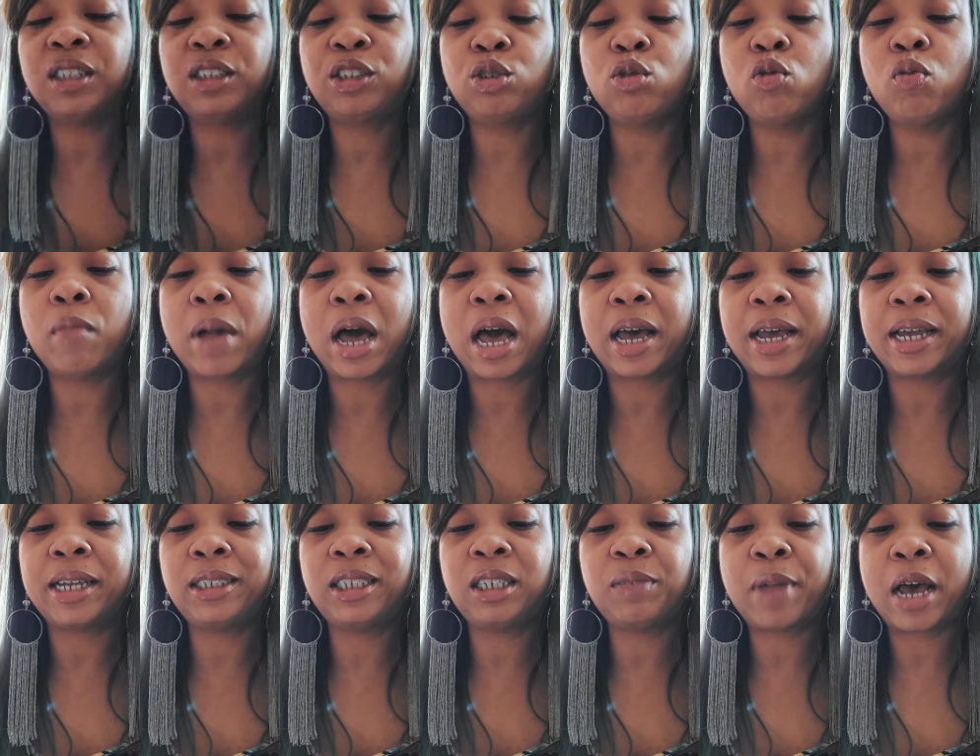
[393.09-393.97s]
in two
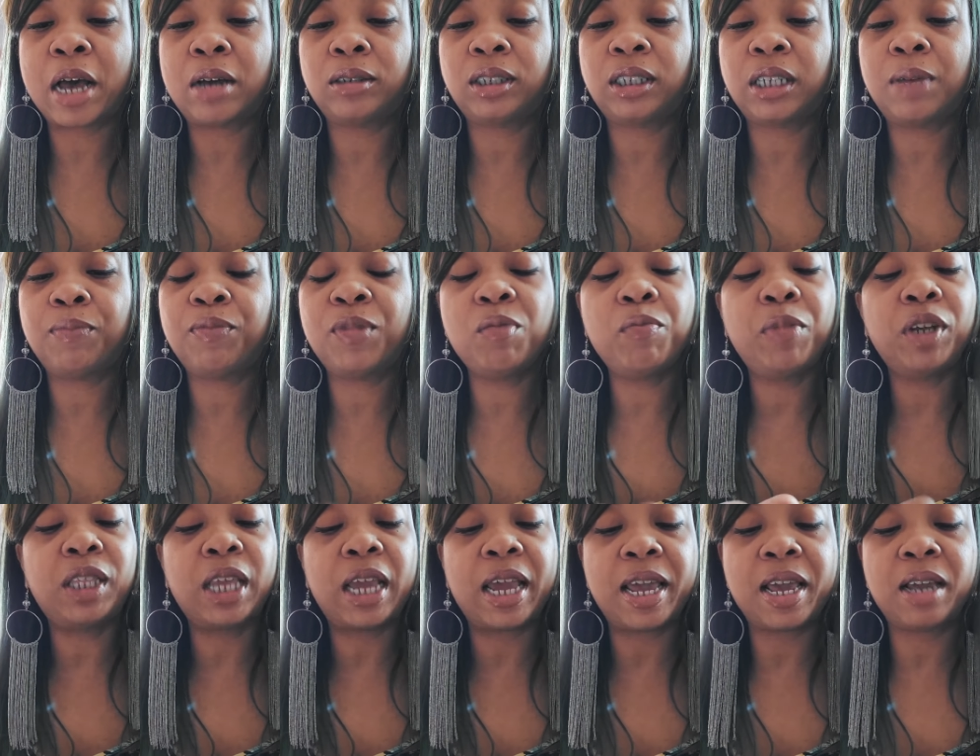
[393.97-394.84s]
minds about something,
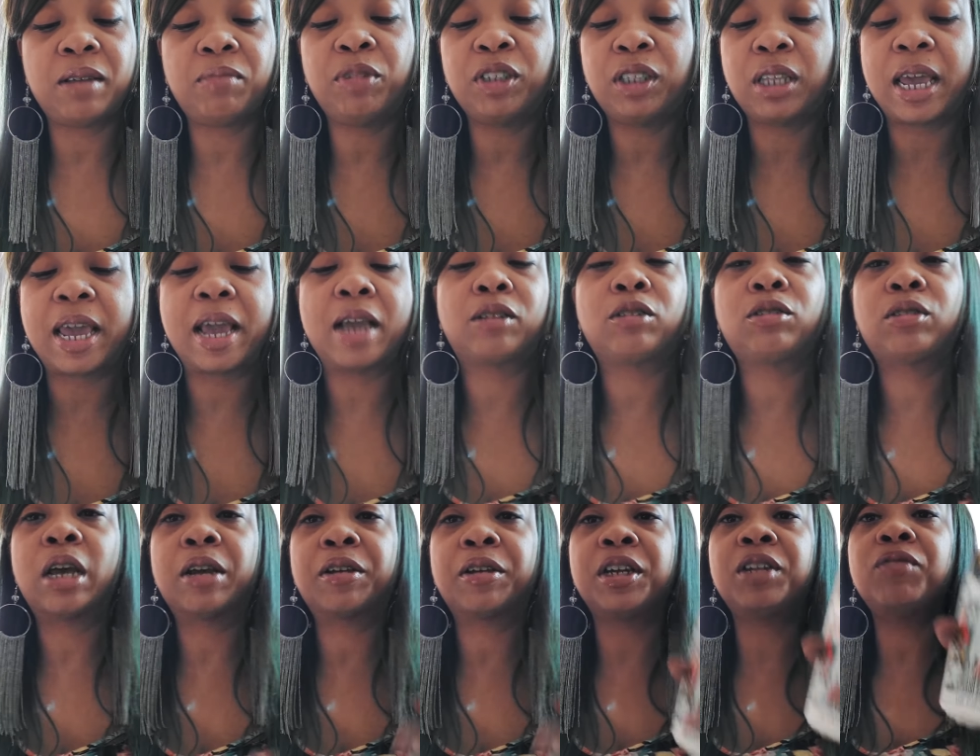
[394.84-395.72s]
but the but the answers
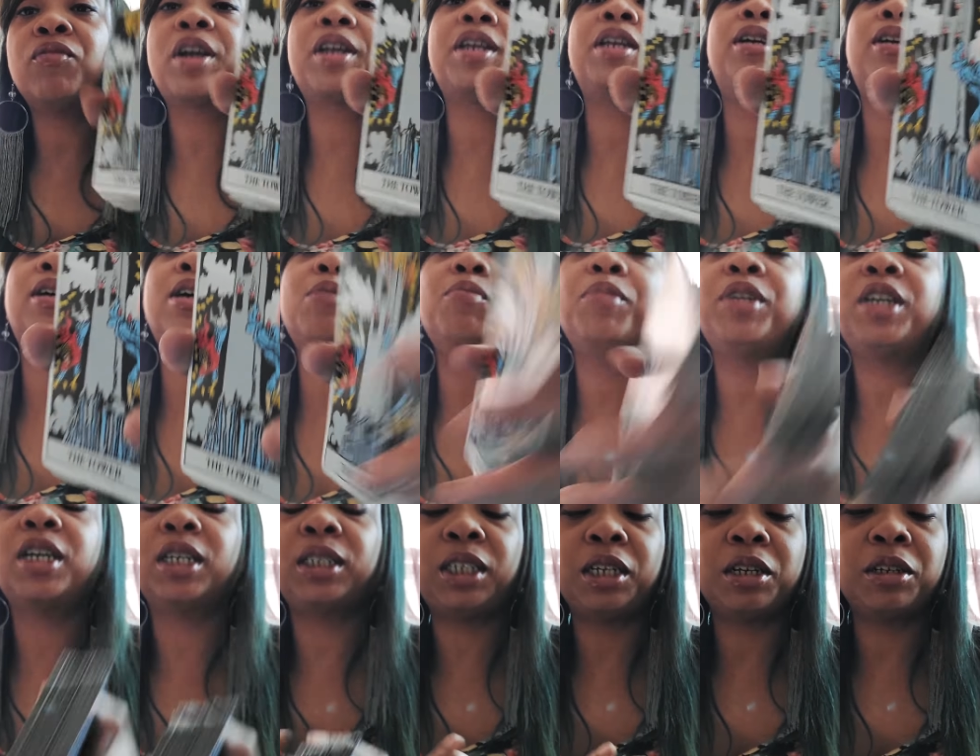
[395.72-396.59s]
are getting ready to come
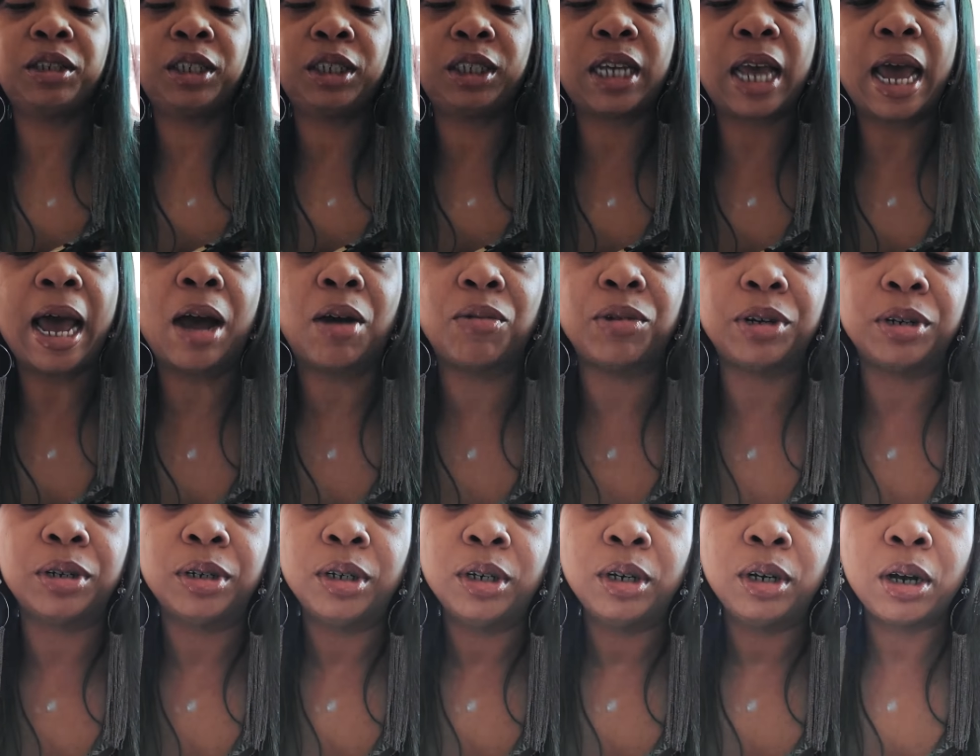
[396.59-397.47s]
because here's the Tower.